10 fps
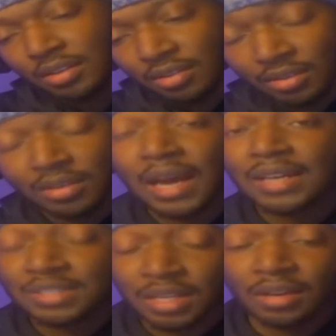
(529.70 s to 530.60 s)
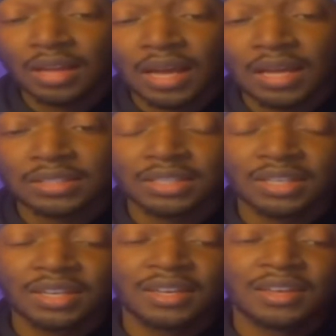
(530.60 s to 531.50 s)
I said a lot,
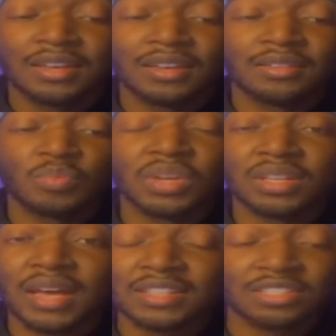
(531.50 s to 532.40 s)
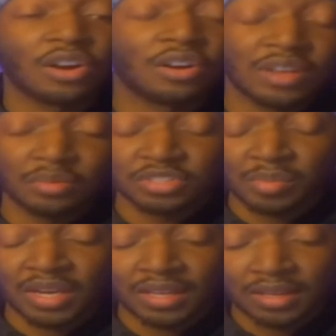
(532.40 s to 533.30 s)
but that's all that was in
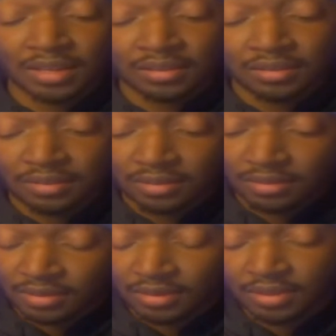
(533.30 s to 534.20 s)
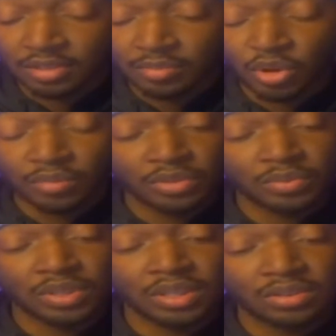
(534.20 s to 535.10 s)
my head. Hopefully we
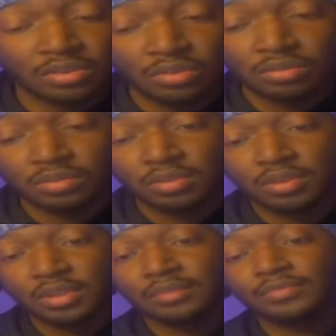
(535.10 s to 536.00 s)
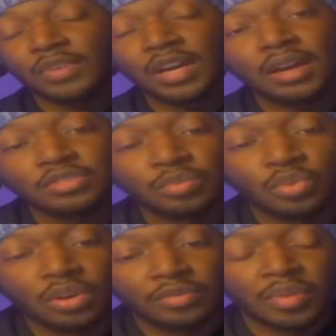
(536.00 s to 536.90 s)
can get through, find out some more
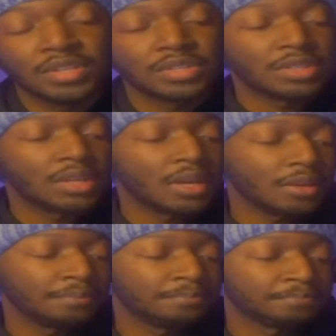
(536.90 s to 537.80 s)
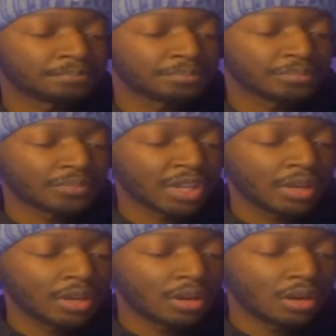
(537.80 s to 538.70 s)
information today.
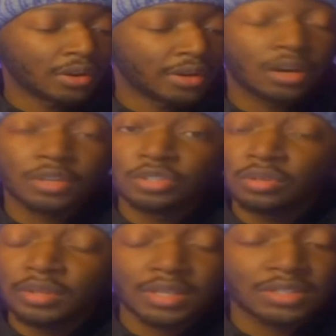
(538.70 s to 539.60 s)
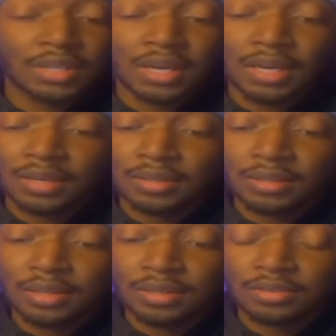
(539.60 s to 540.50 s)
Oh, and Julius died at the
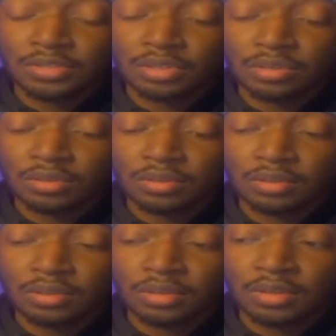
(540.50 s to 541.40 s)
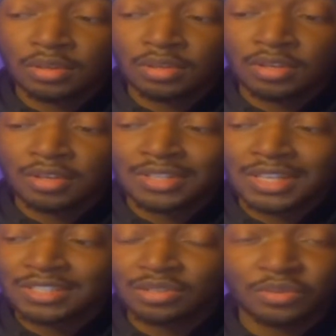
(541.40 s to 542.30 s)
end, so
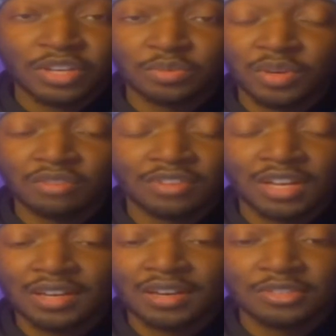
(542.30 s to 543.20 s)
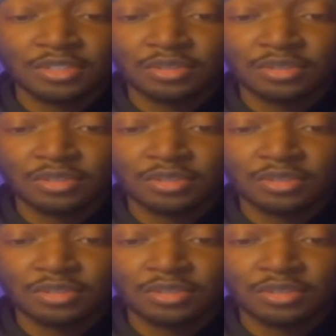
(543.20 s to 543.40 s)
that's a crazy way to find out too.